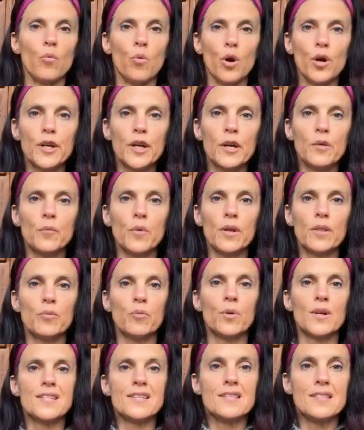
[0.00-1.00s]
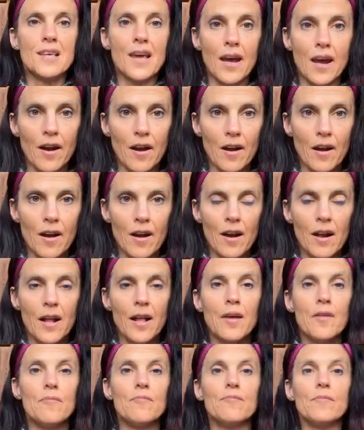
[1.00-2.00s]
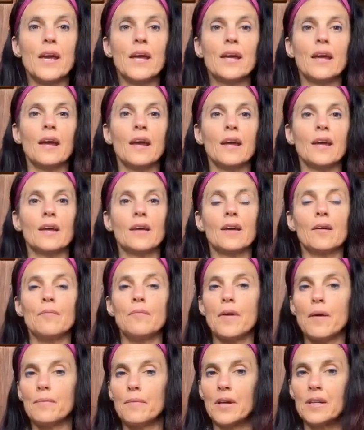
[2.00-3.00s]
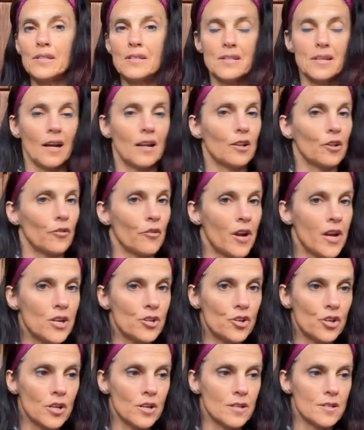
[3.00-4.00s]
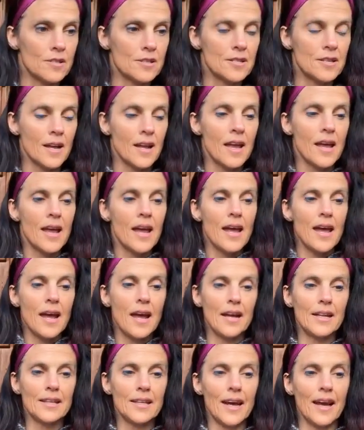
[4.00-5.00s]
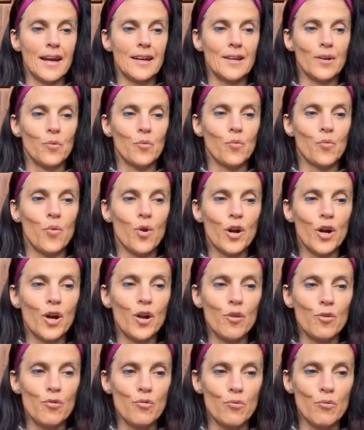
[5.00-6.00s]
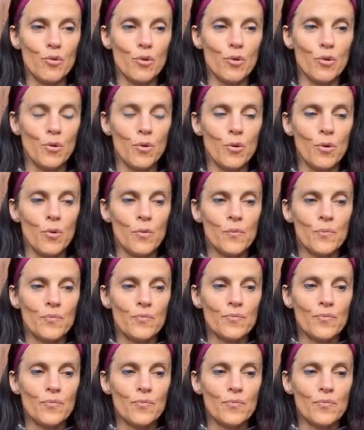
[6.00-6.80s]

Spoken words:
working with what's there, making commitments, declarations, and then working through